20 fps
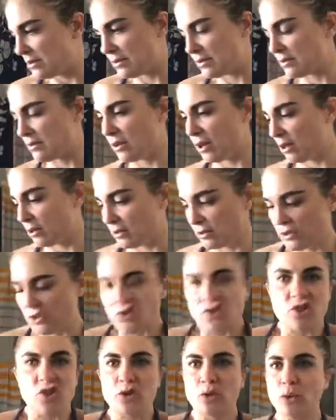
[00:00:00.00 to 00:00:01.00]
call
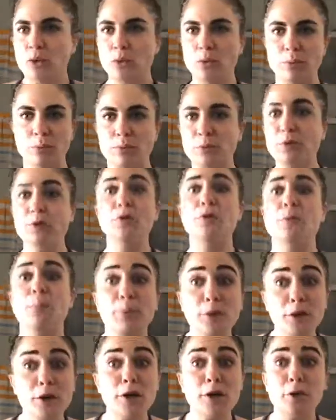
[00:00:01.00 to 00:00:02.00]
it,
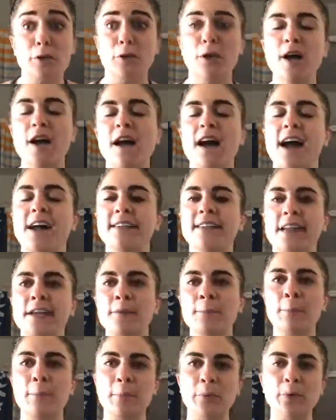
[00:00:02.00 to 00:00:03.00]
brew. I let
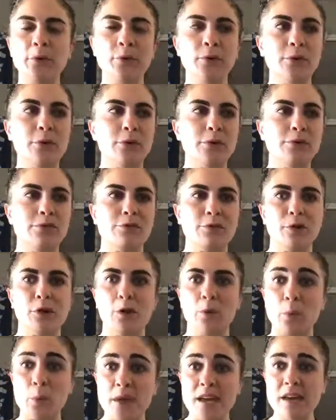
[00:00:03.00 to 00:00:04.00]
them brew for
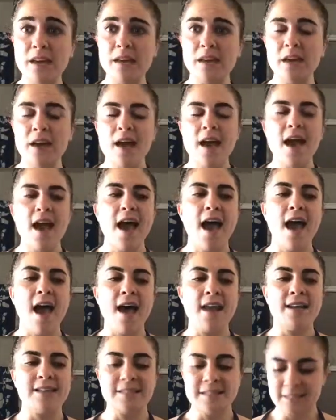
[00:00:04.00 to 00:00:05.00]
a week.
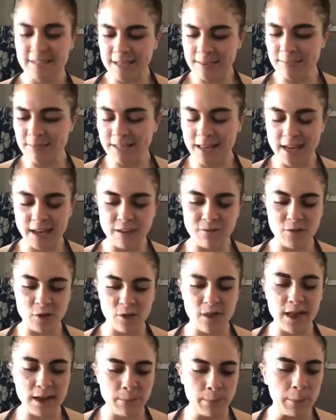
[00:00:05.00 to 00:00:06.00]
And it seems like if you
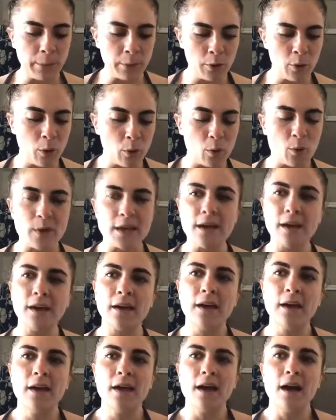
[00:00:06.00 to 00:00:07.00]
let them brew a week,
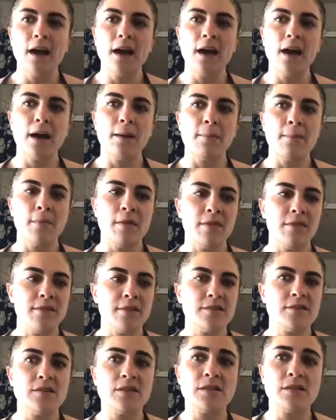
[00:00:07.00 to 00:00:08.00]
the
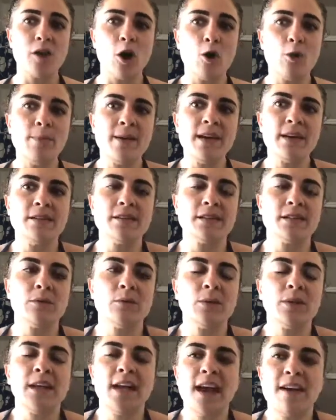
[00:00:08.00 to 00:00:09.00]
SCOBY doesn't
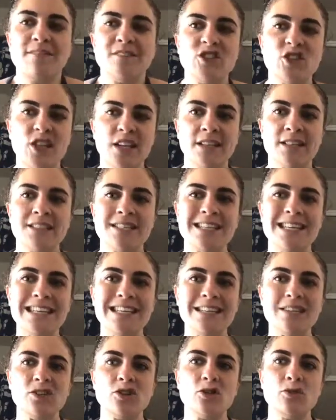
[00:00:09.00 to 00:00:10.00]
really have a chance to
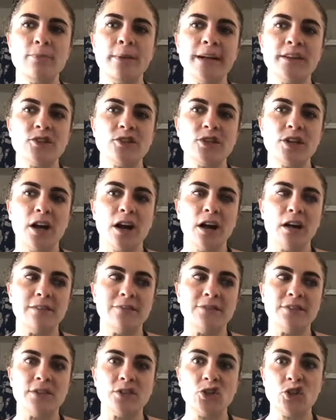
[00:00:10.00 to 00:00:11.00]
eat too much
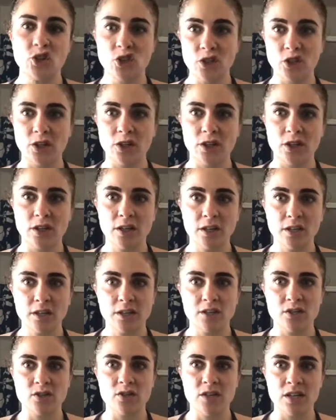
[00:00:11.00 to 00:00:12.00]
of the sugar
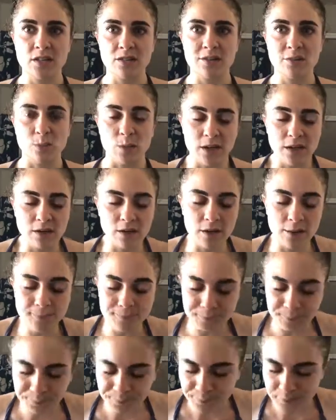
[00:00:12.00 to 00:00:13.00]
because you need a sweetener
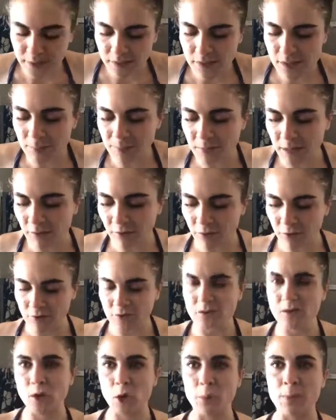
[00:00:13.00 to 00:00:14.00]
and something for the
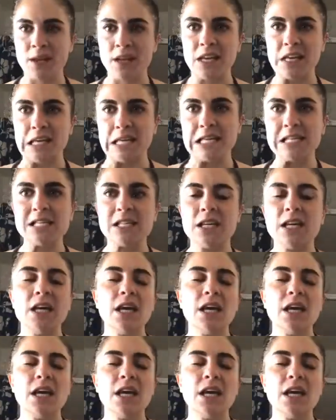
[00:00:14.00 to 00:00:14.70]
SCOBY to eat